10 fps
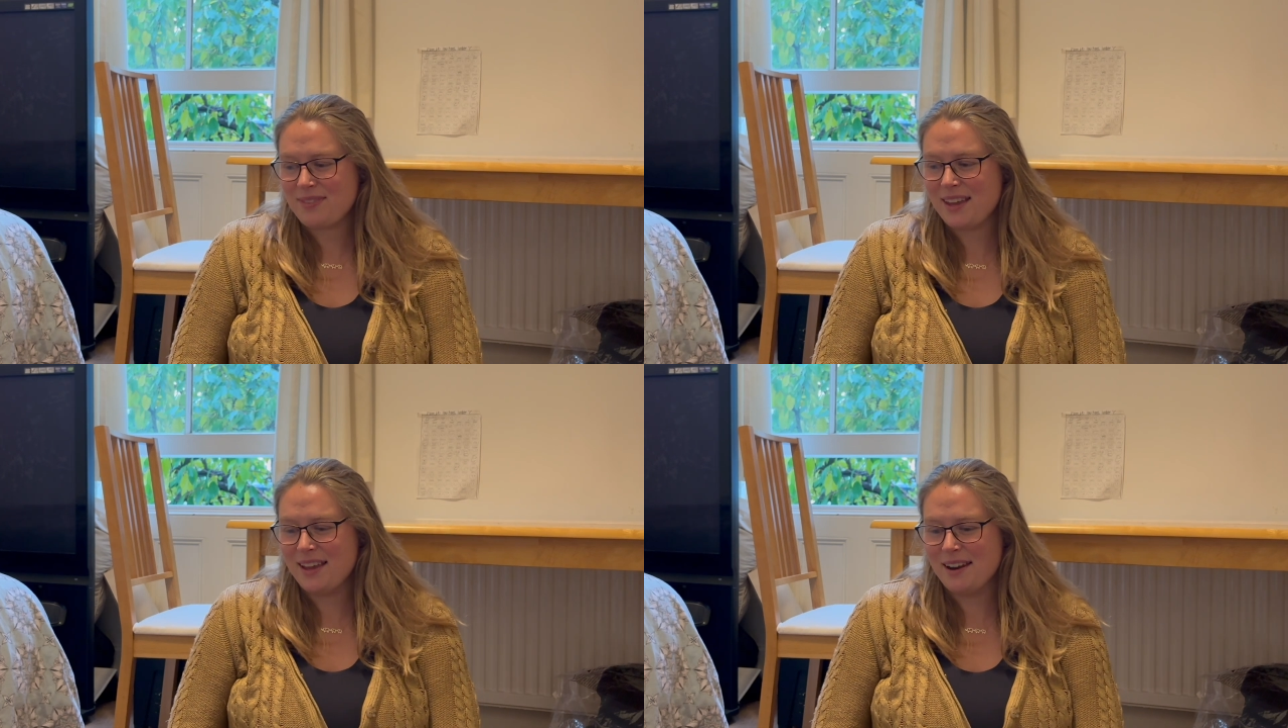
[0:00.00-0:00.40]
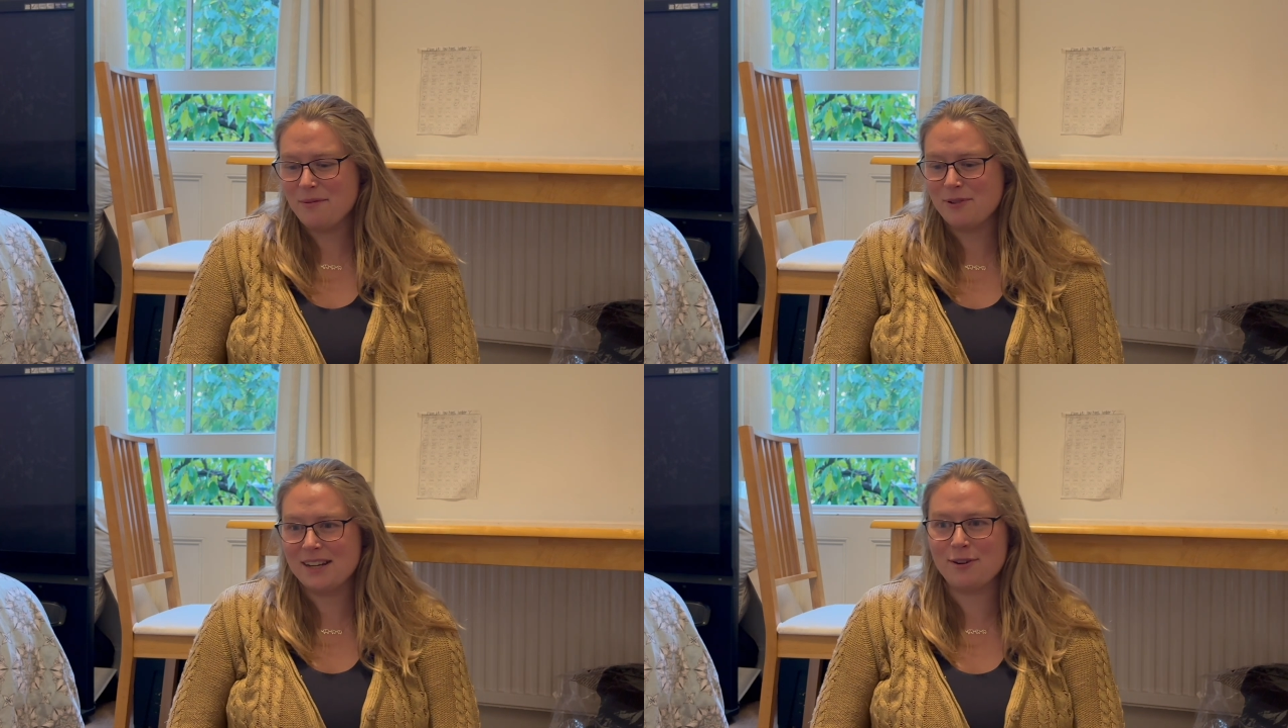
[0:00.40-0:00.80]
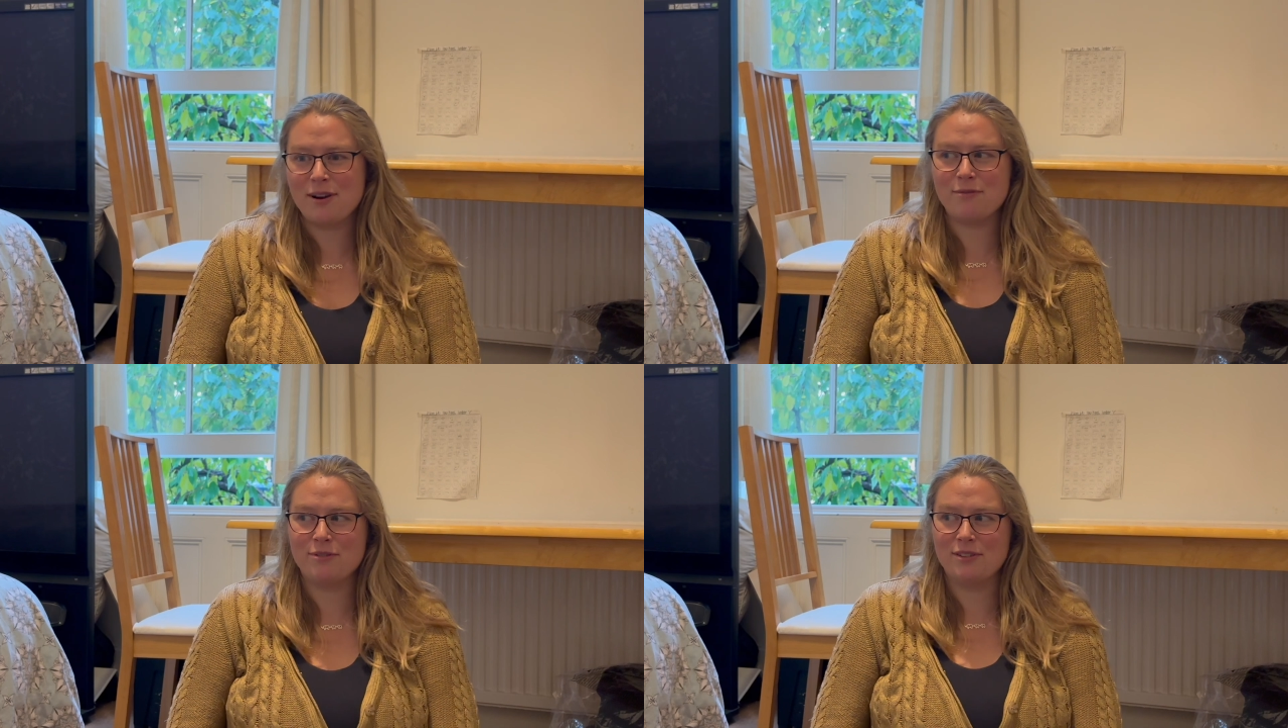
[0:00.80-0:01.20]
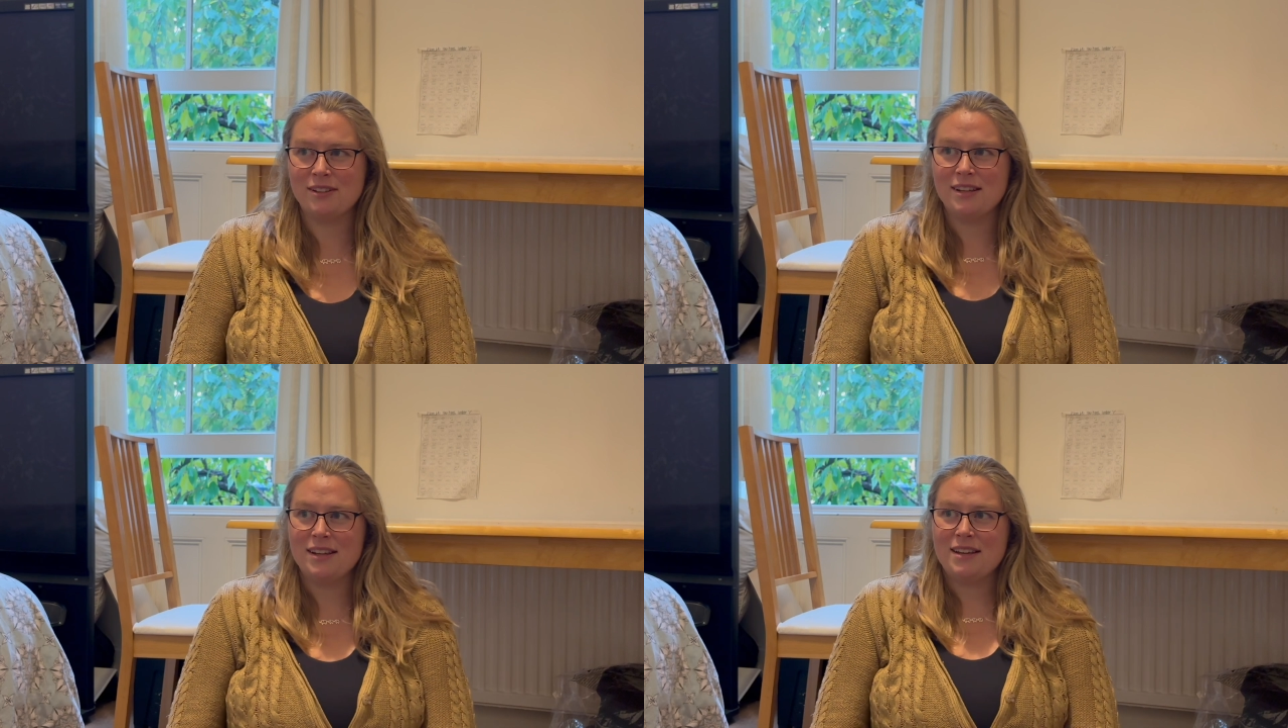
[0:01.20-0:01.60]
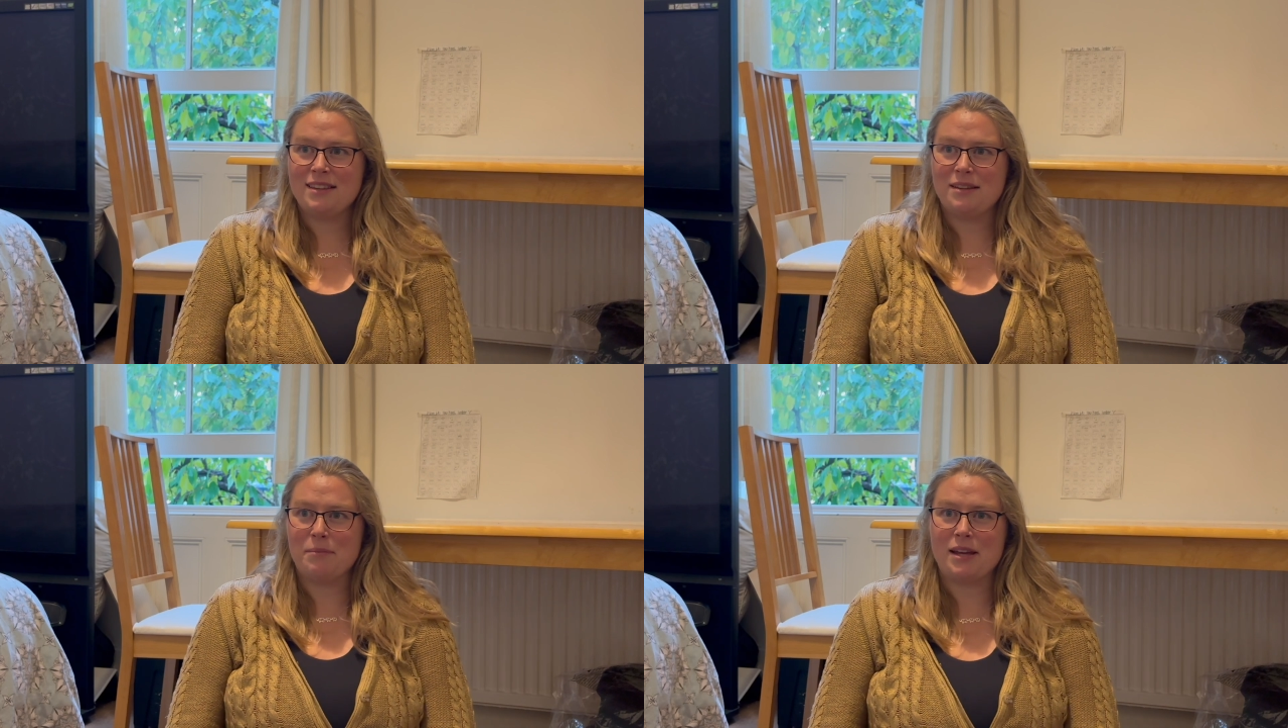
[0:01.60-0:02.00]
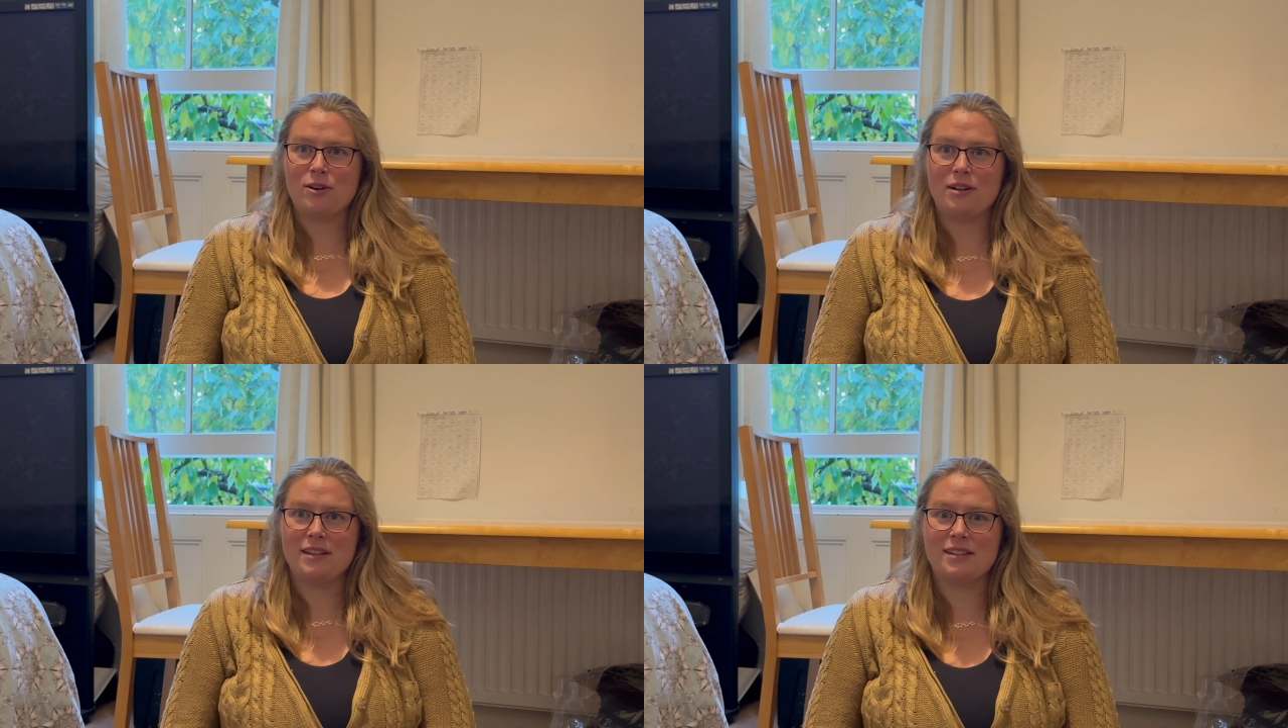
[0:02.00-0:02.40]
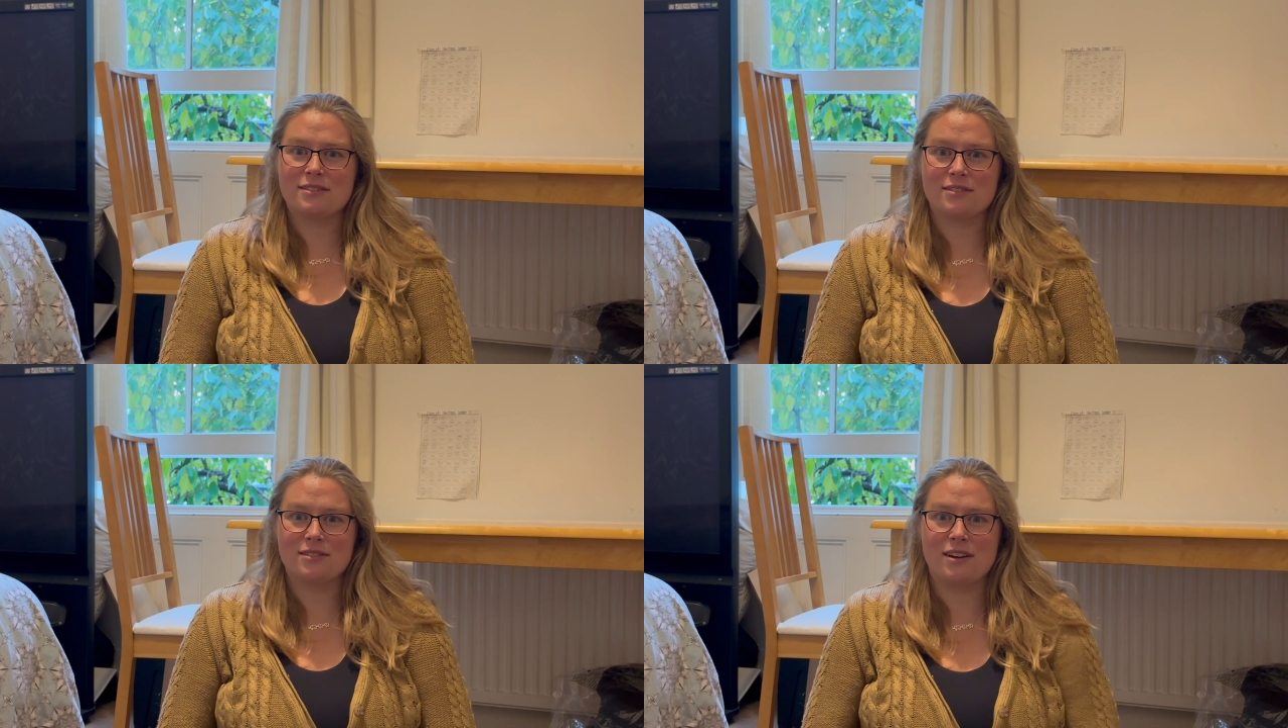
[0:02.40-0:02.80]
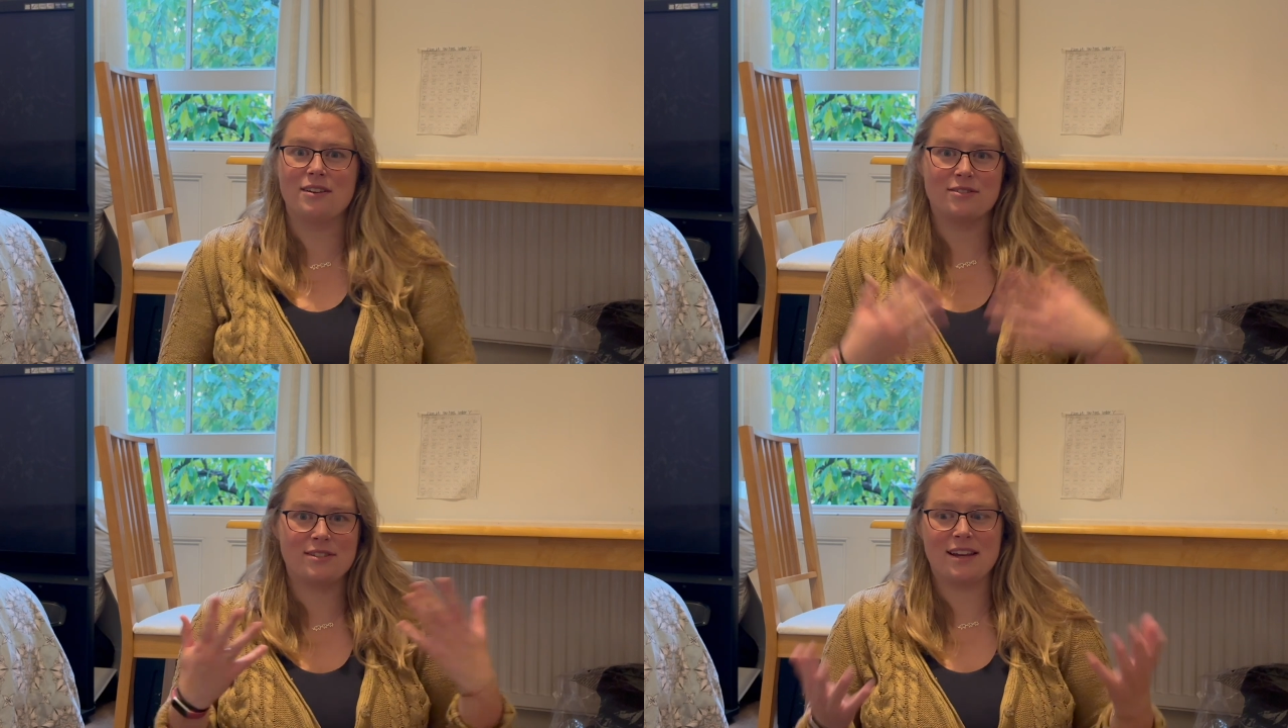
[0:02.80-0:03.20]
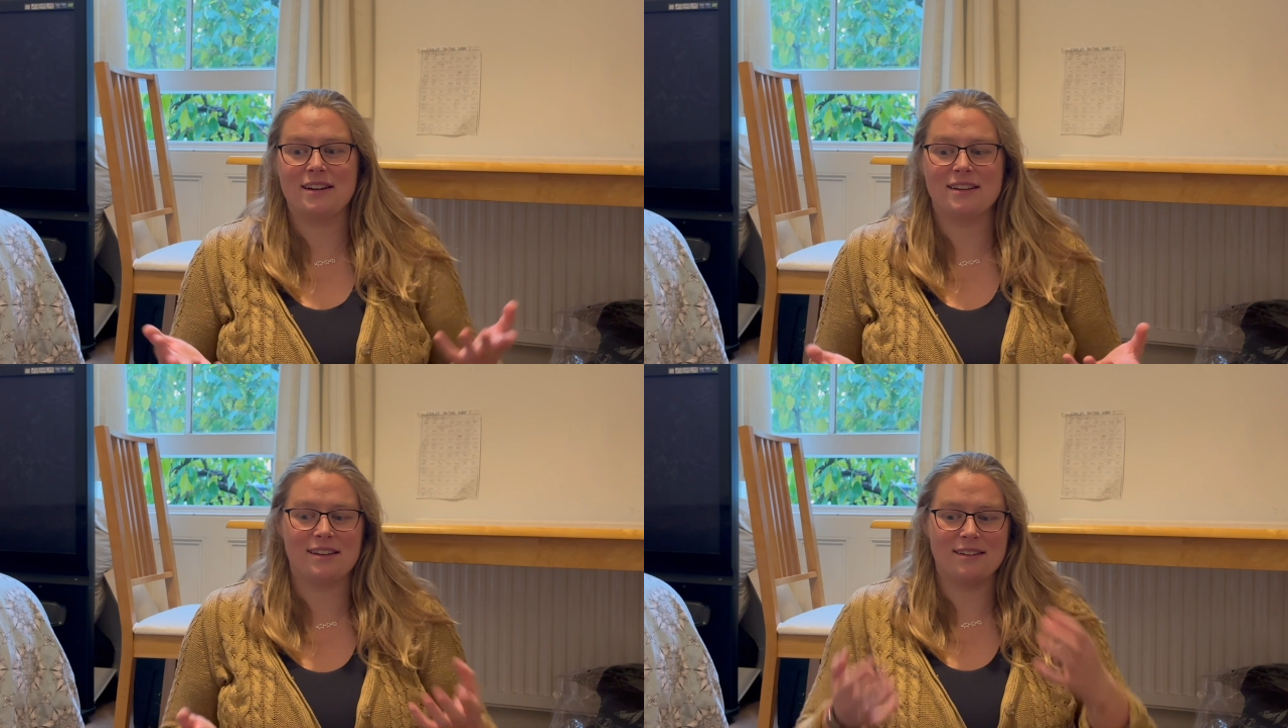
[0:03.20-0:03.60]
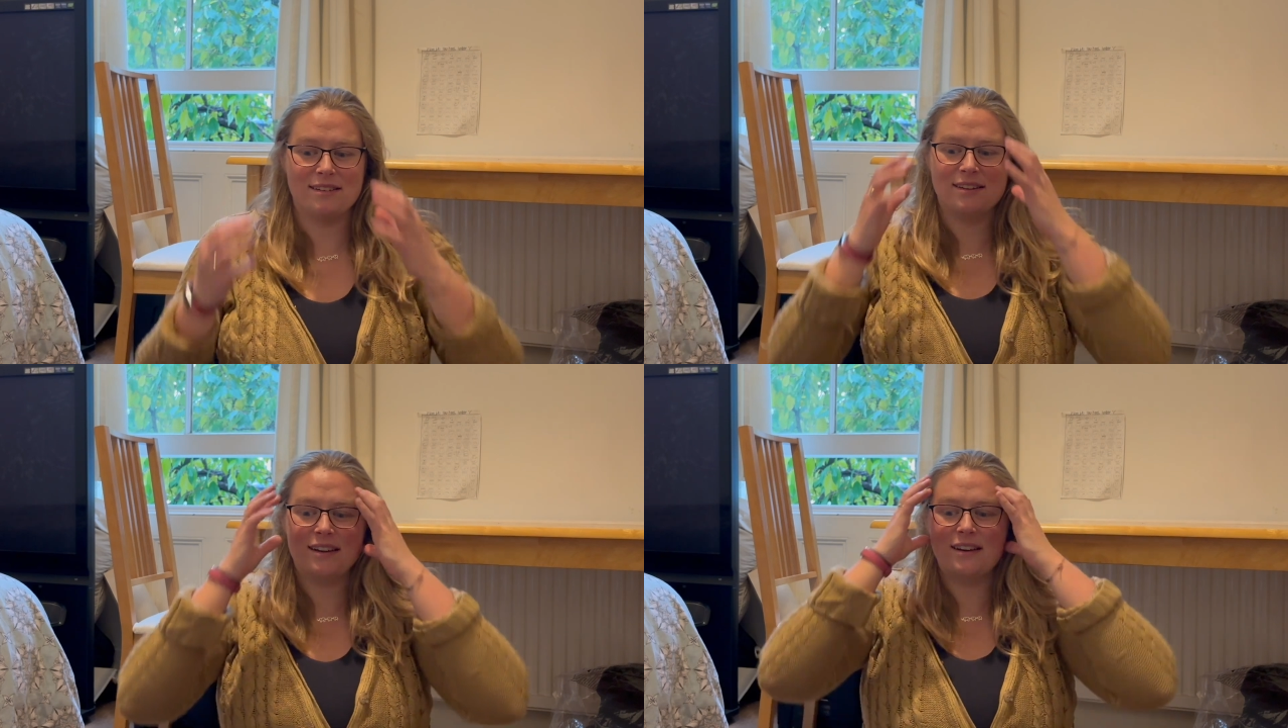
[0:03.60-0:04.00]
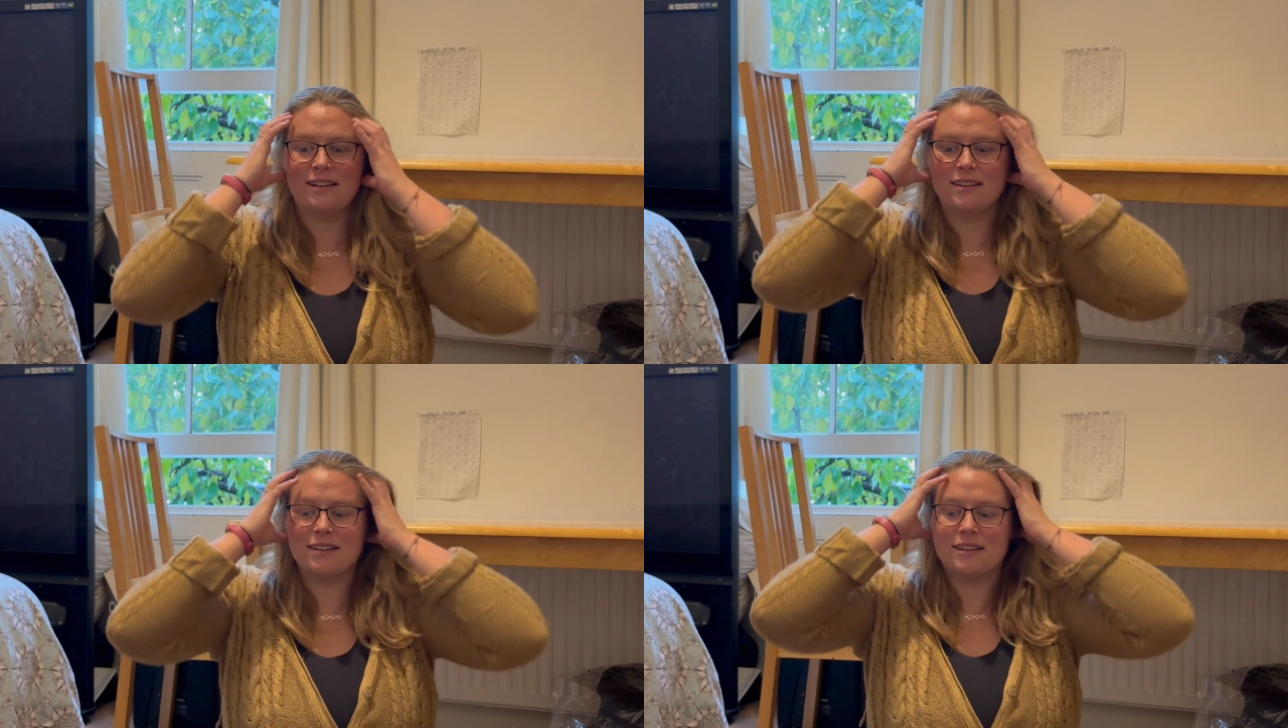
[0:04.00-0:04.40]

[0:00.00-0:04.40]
and I'm really grateful that my colleagues are understanding and